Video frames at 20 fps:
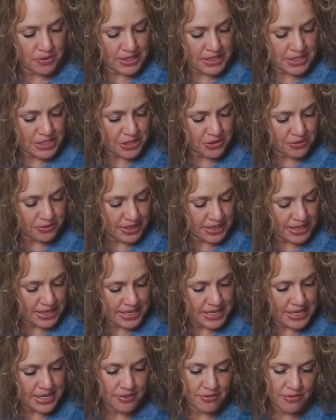Going to
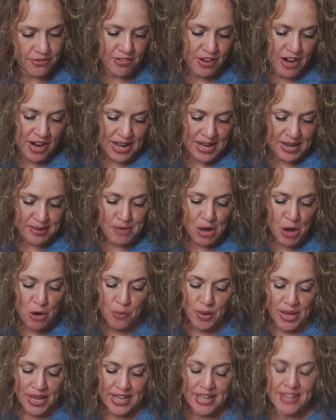read from
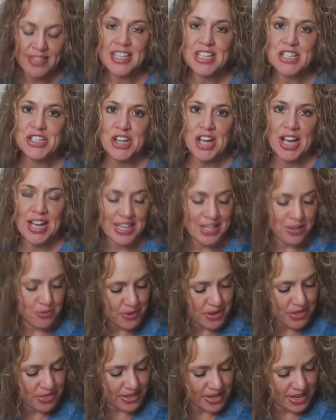Awaken the
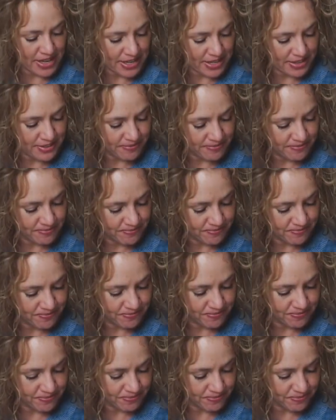Giant Within.
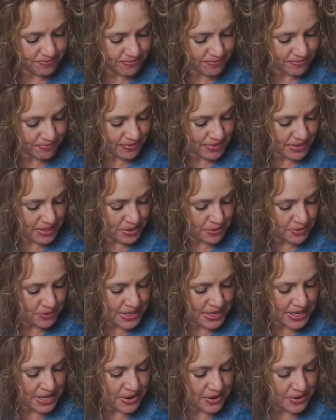
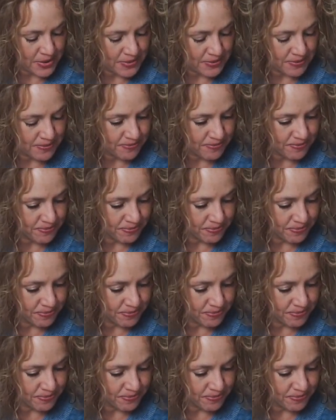Here we go.